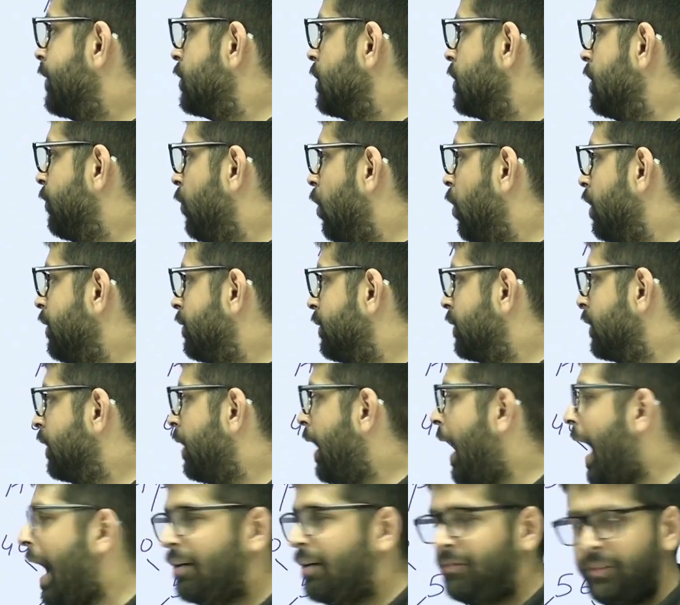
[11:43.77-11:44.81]
she wants the
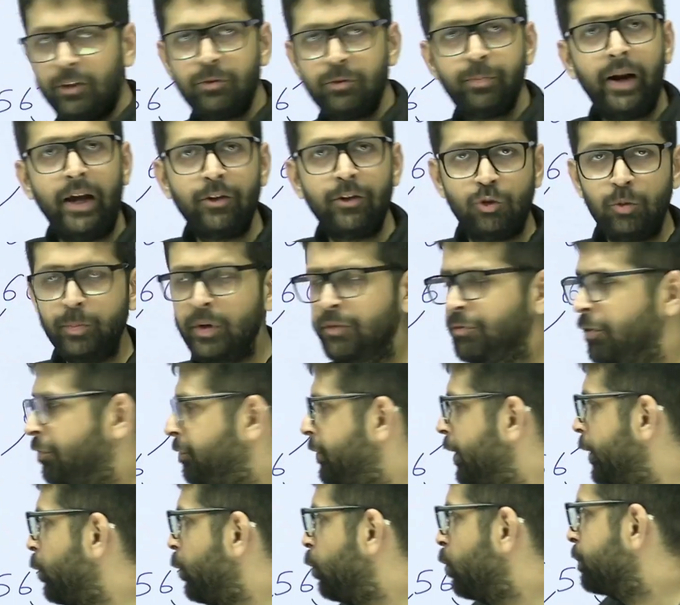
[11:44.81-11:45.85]
average price to be
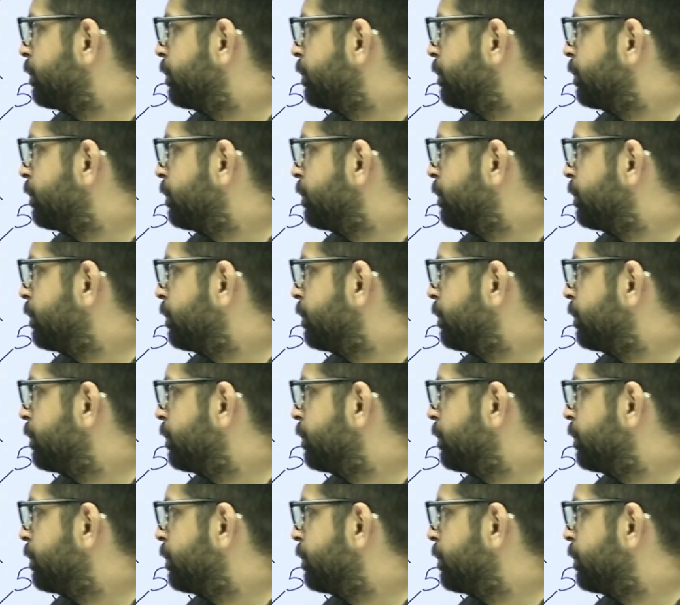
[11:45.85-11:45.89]
52.